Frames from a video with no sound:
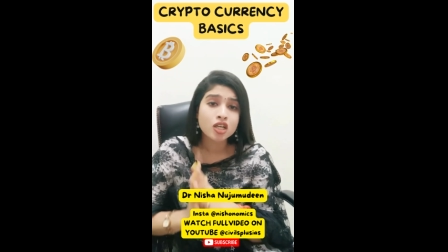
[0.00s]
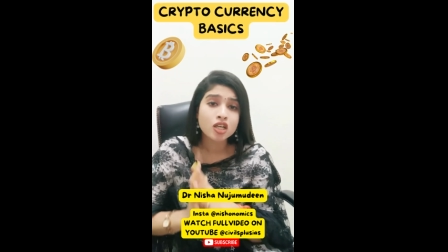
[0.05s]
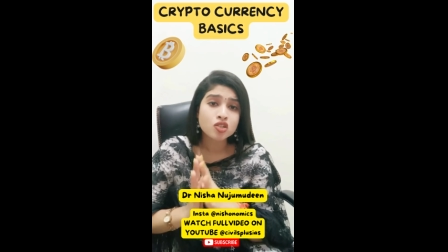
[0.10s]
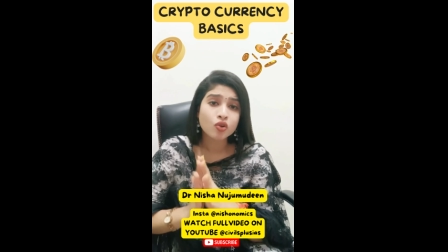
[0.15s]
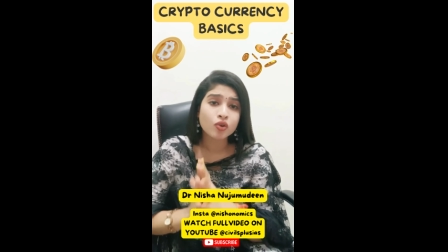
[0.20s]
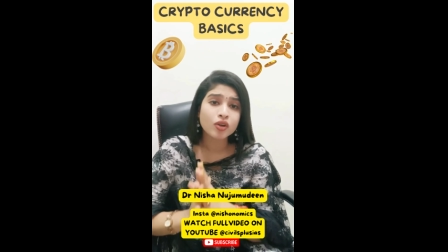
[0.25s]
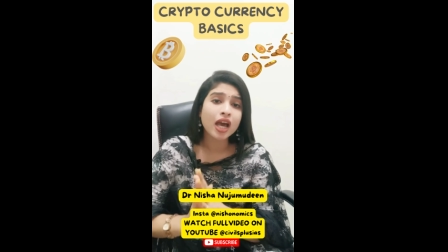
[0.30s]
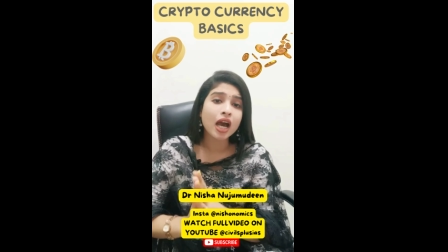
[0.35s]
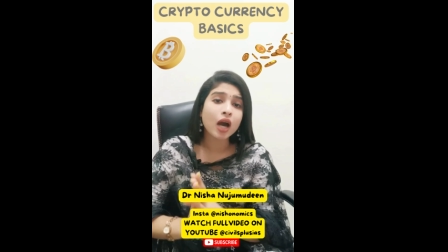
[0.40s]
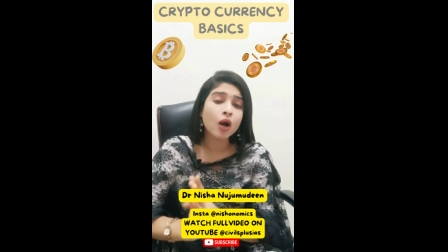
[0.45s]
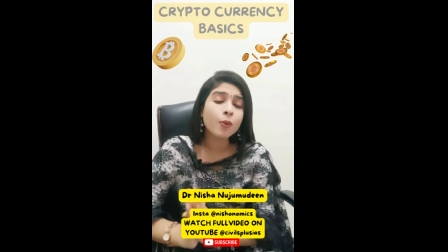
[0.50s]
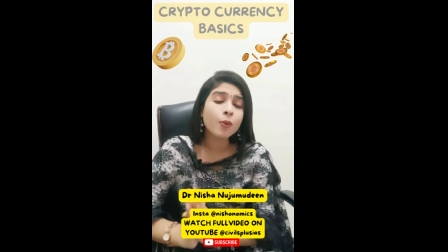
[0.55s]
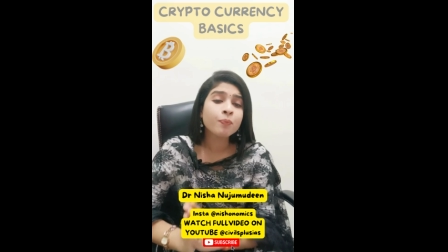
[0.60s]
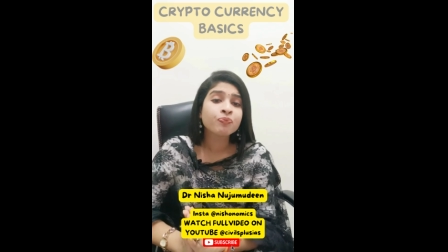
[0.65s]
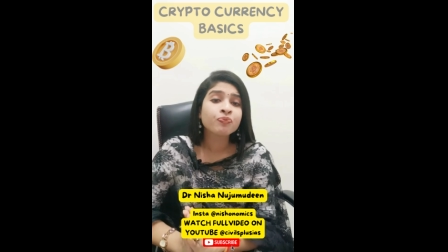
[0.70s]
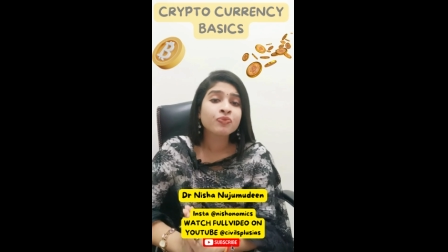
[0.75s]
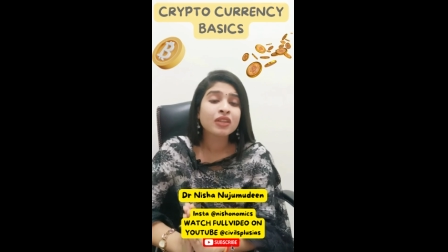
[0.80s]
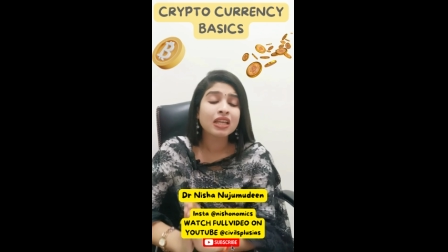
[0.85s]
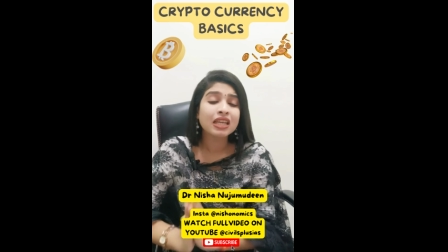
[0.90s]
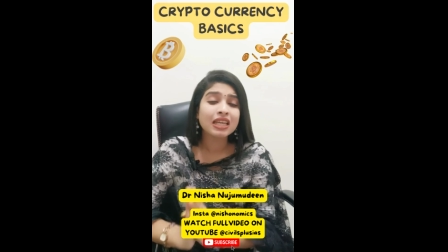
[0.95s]
So now,
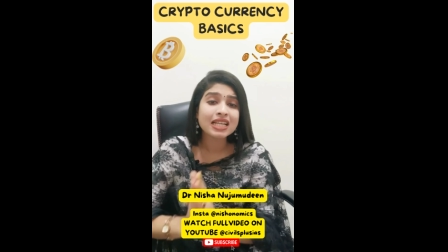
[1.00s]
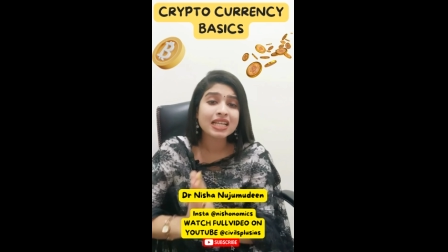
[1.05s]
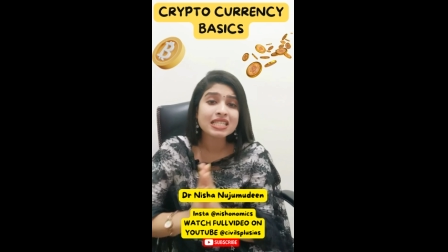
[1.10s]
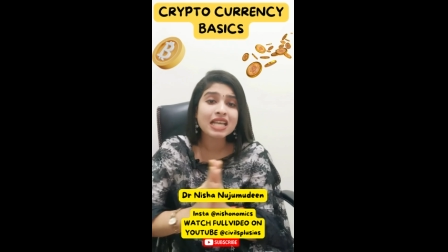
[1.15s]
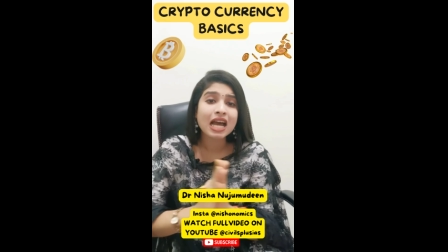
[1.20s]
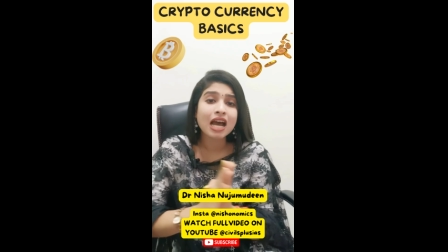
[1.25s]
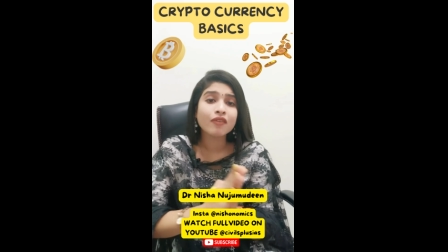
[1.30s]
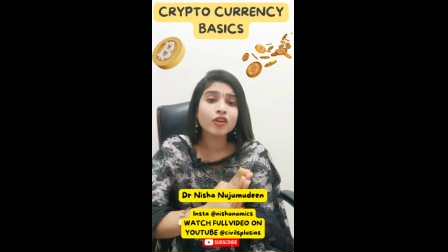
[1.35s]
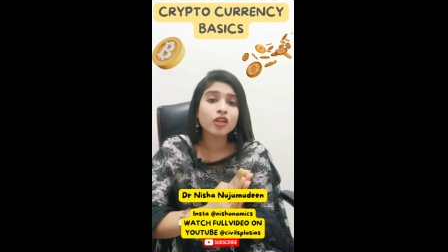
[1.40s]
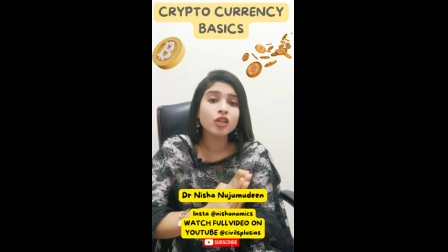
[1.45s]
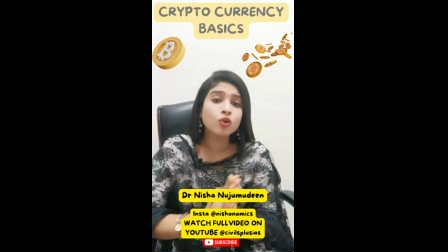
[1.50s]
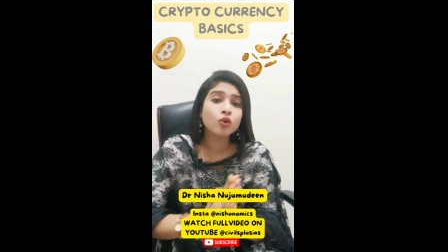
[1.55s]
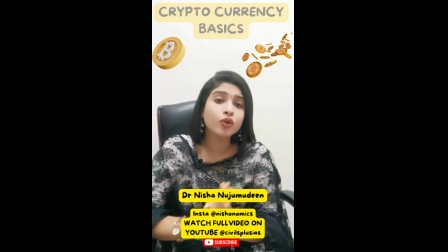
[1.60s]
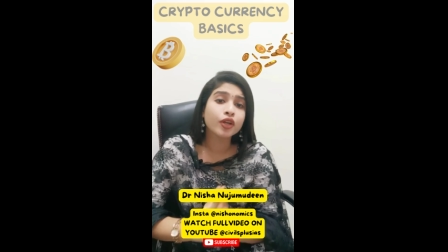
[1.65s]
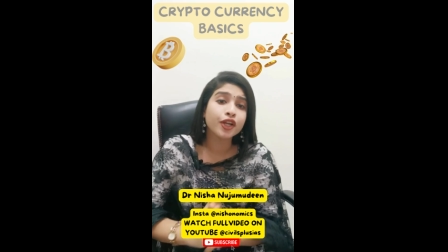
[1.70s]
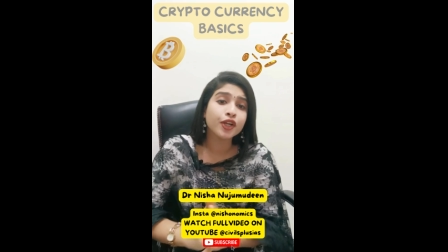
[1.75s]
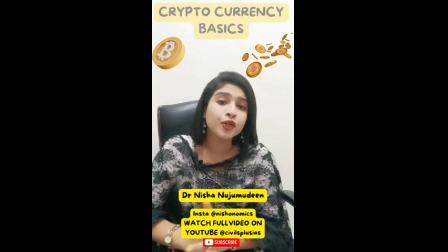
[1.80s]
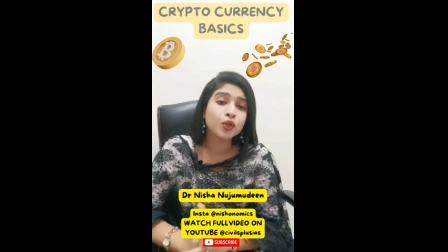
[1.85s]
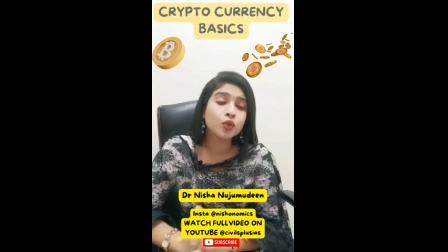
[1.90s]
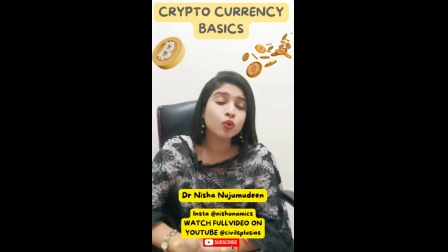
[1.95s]
let's have a look
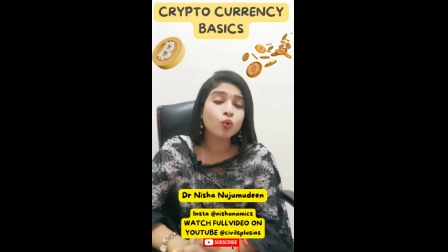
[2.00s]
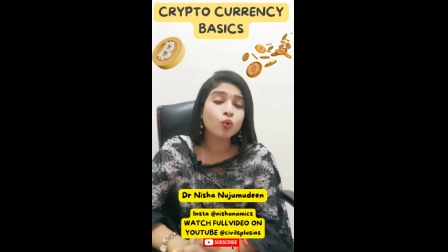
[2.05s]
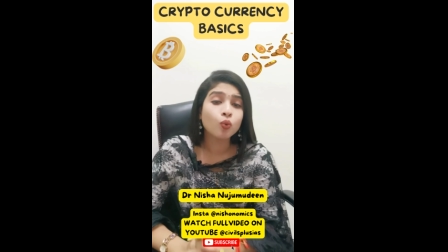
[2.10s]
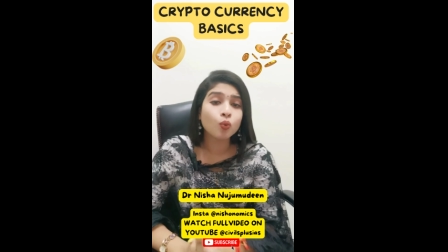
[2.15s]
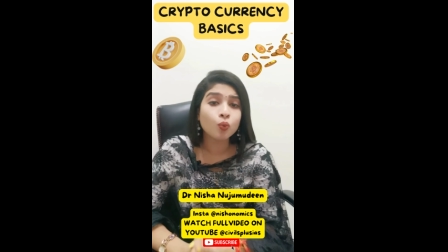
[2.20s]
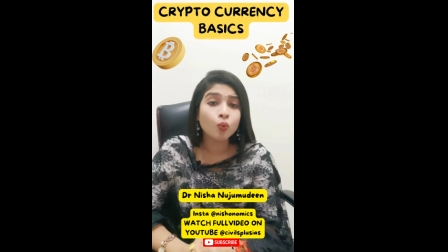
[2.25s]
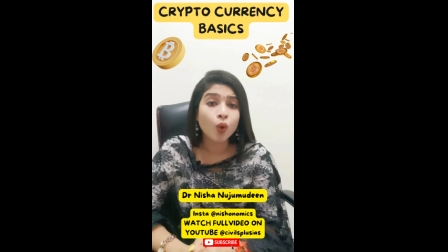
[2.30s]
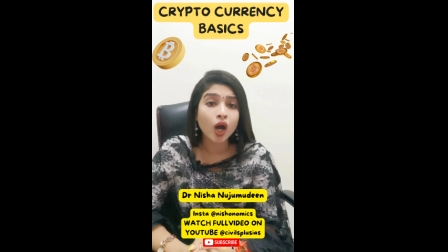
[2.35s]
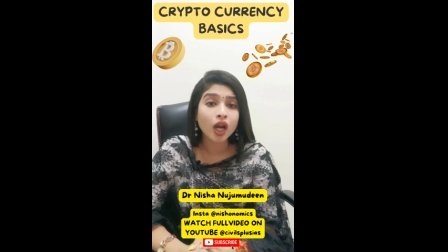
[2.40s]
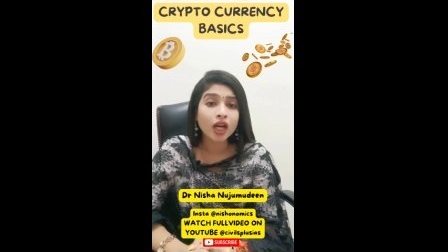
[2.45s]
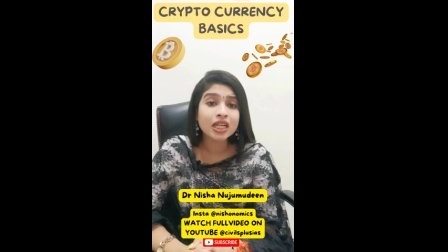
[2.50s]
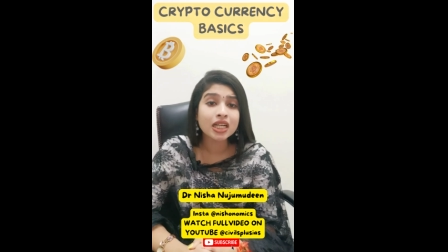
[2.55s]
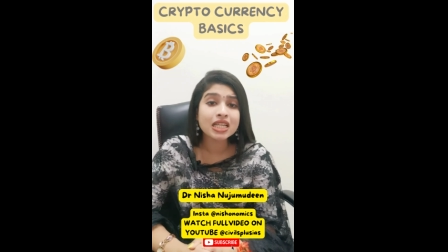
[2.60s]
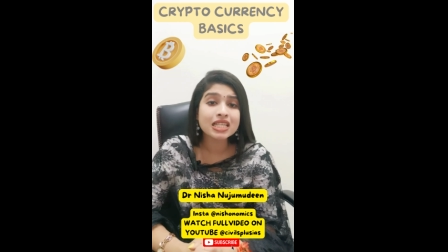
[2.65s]
into what